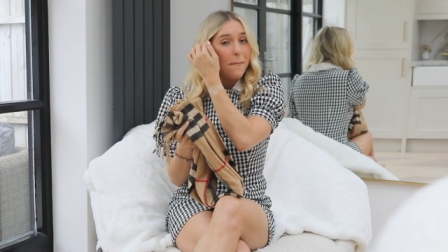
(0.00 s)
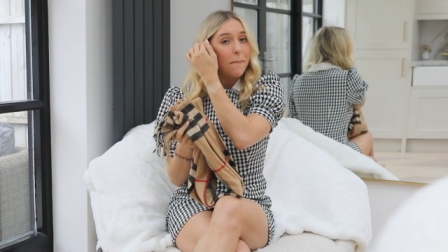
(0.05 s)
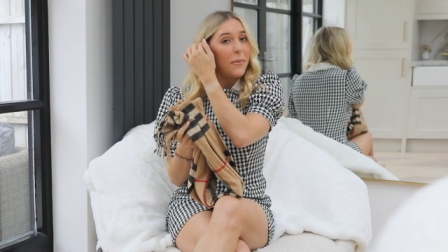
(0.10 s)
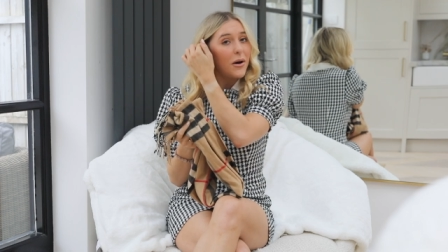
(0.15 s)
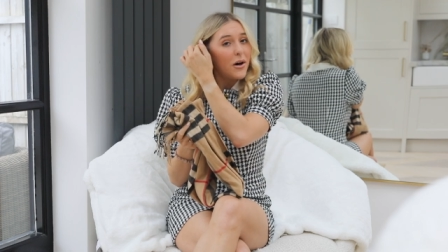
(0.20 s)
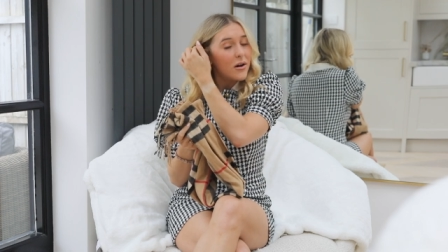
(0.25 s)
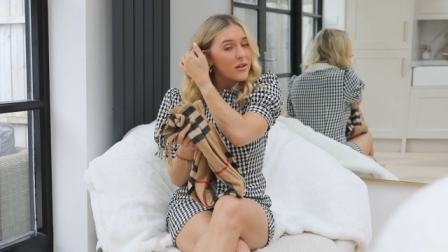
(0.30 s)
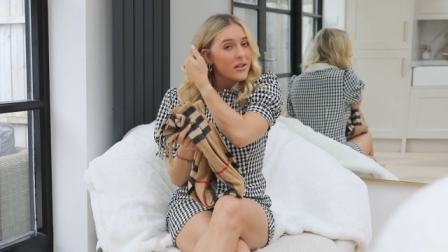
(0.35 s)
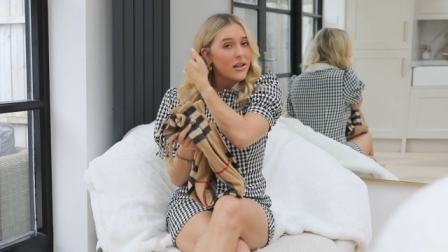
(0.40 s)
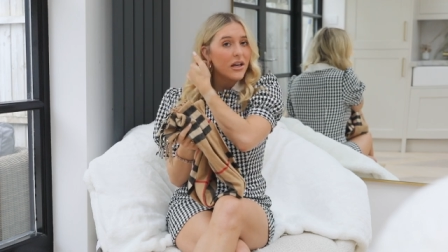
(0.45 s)

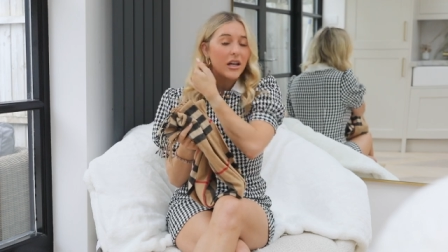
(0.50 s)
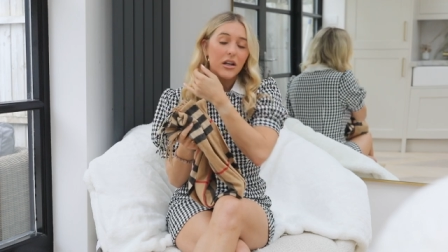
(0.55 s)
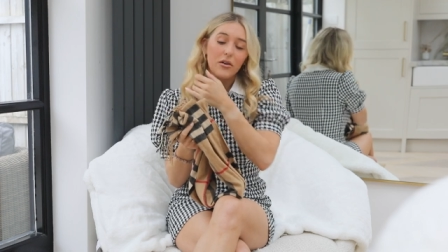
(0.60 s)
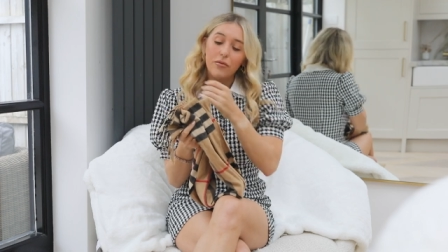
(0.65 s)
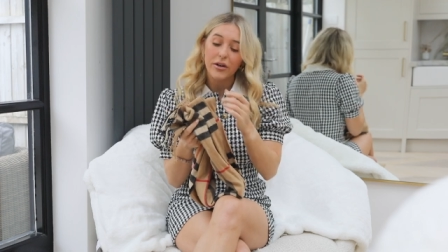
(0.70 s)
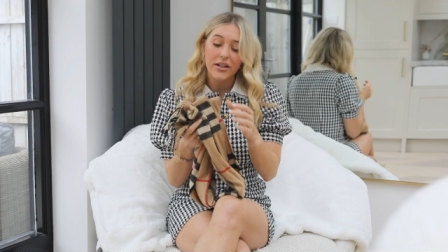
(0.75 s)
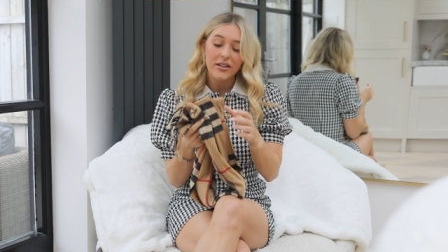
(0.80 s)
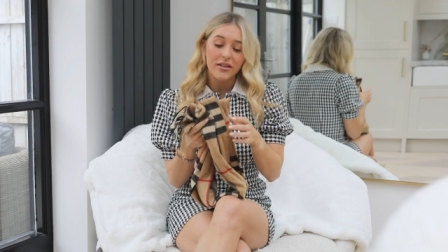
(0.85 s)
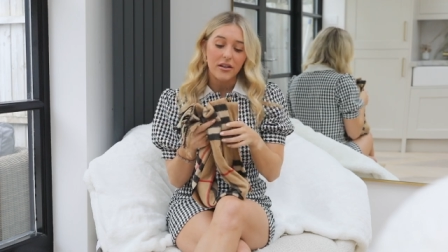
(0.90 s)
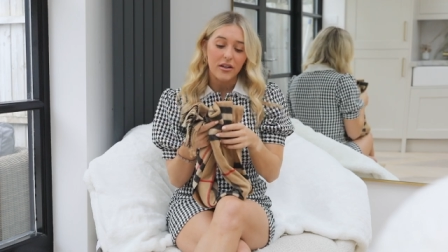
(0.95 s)
But in
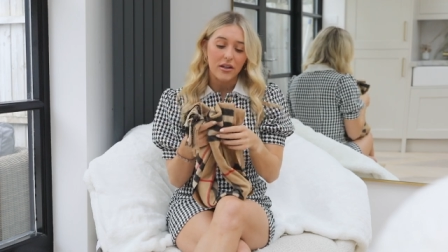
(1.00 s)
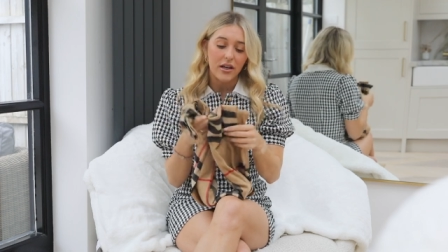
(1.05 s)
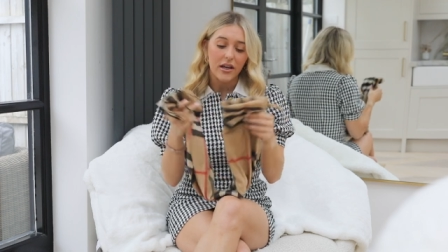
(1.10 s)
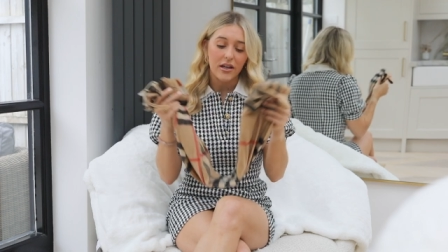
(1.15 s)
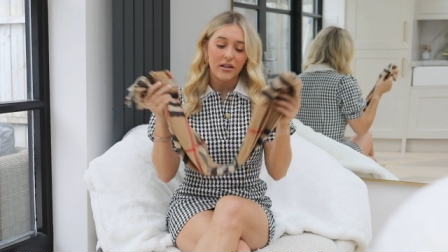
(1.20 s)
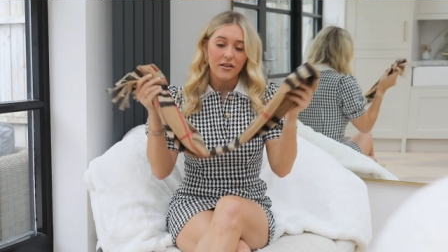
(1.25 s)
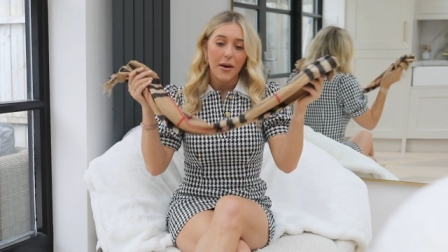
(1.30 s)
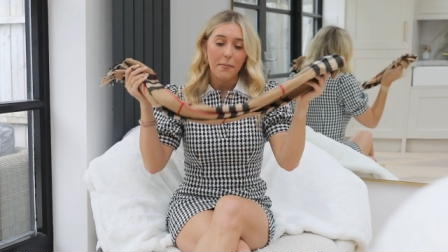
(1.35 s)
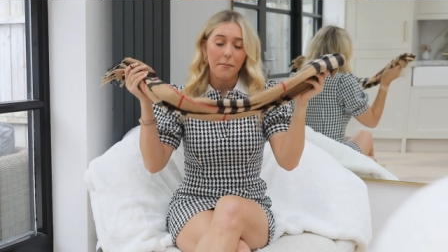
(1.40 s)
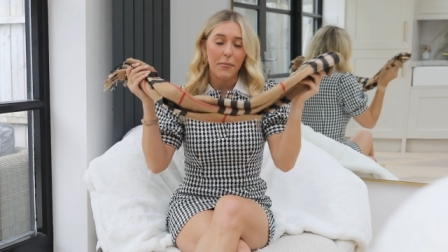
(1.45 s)
recent
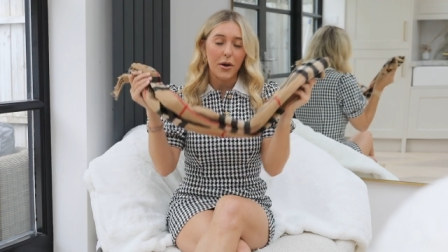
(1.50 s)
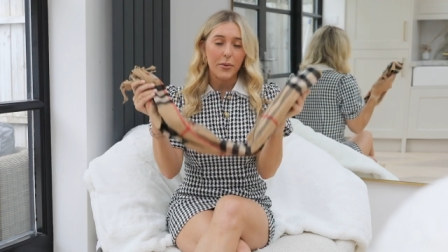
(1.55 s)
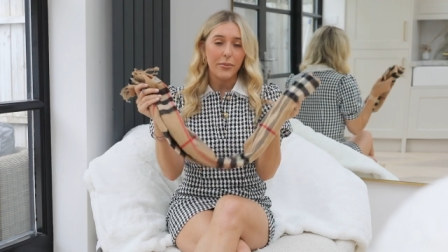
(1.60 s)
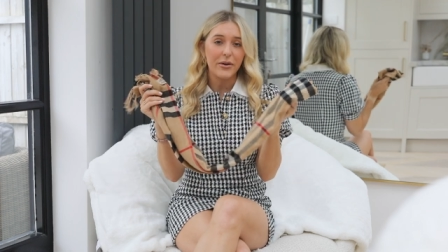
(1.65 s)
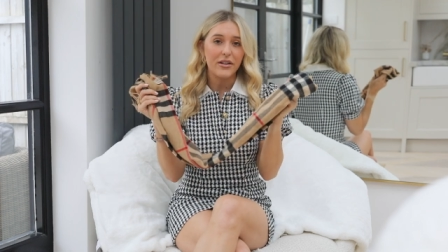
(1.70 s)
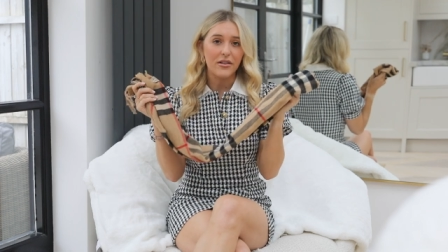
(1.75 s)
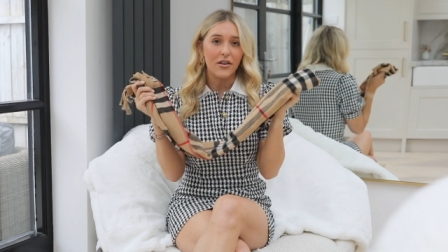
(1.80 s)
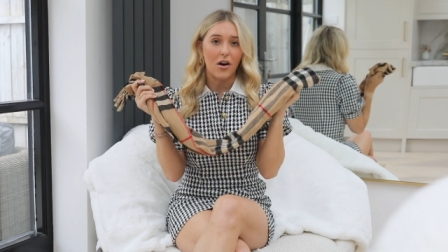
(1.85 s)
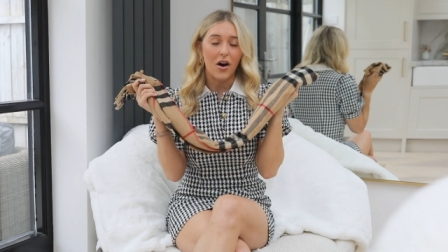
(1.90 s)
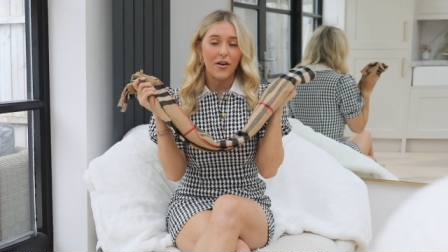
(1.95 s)
years,
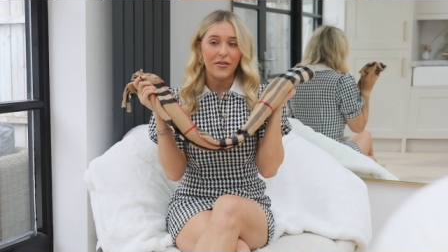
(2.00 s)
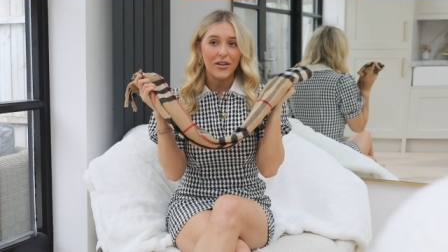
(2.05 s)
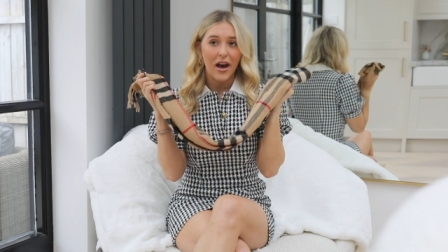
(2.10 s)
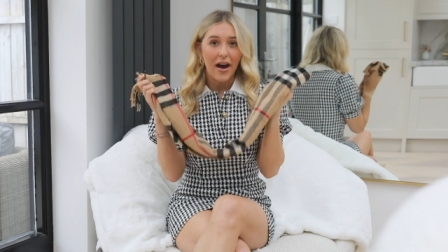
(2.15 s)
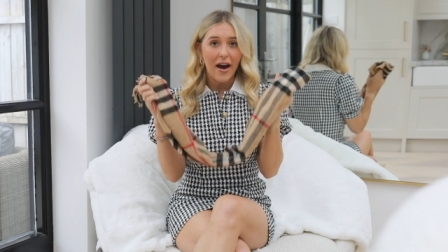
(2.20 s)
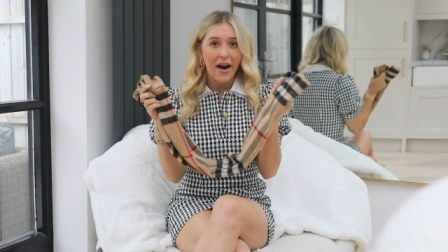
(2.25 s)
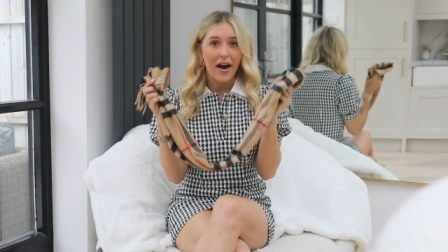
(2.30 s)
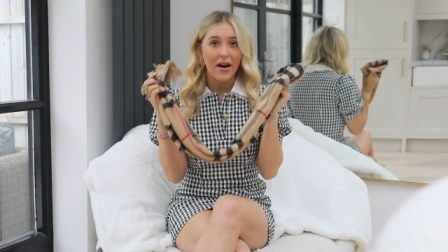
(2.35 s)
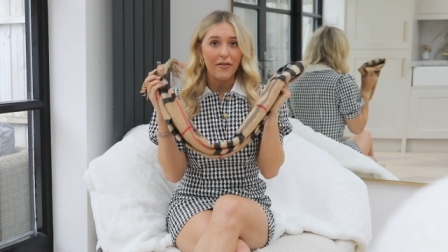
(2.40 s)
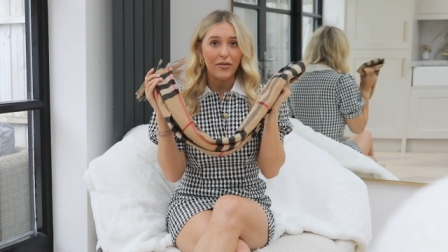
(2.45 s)
Burberry scarves
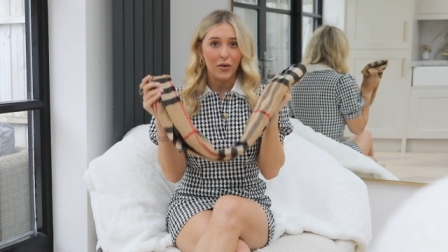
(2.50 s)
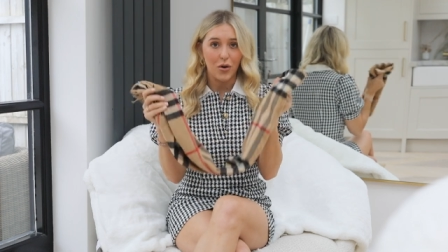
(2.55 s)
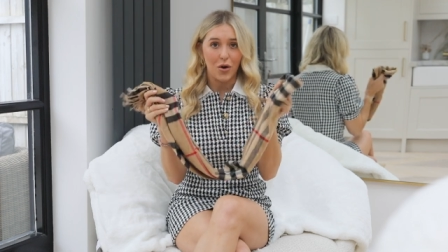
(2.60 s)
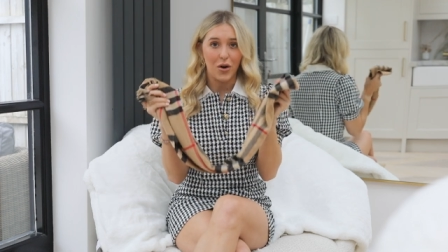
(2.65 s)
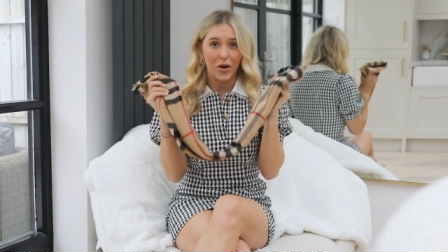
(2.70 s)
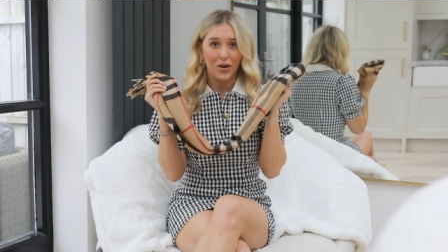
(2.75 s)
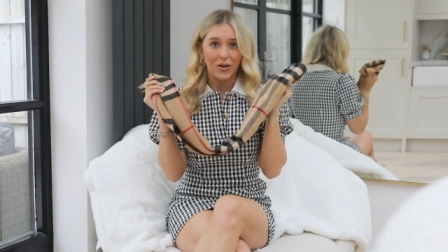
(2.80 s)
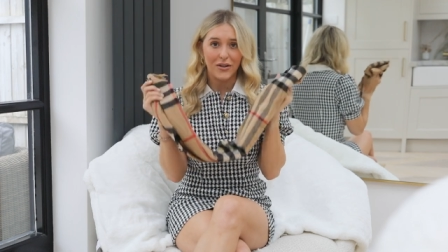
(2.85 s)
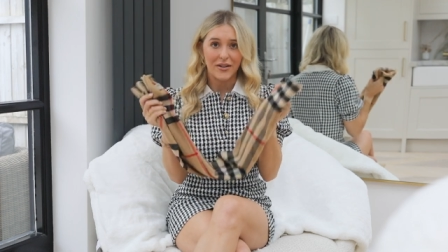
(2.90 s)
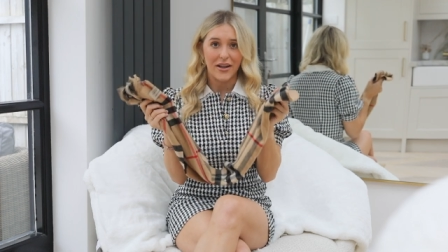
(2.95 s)
have gone
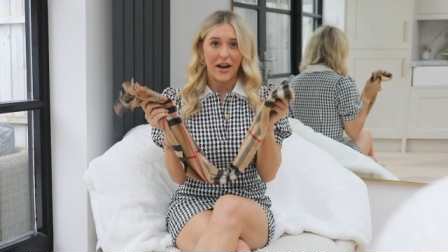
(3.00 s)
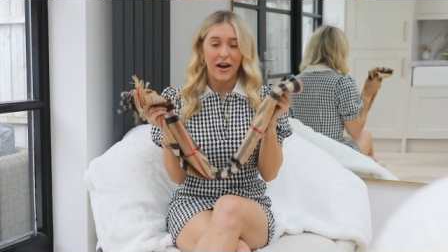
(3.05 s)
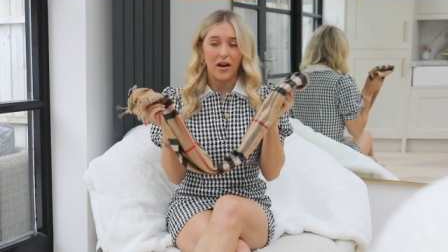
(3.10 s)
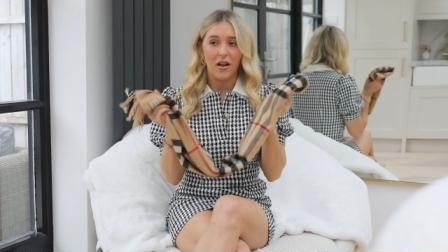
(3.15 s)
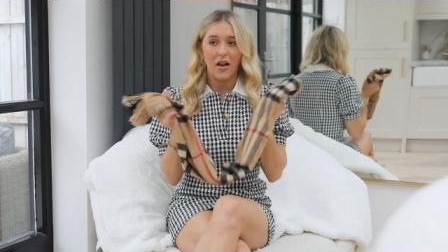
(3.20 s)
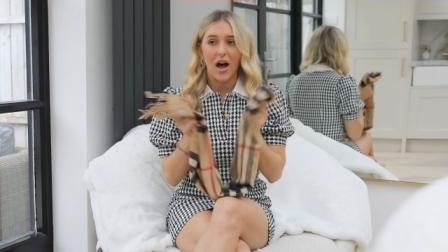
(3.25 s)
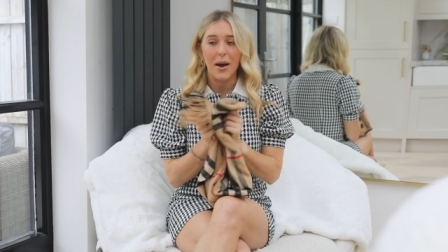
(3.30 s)
on sale.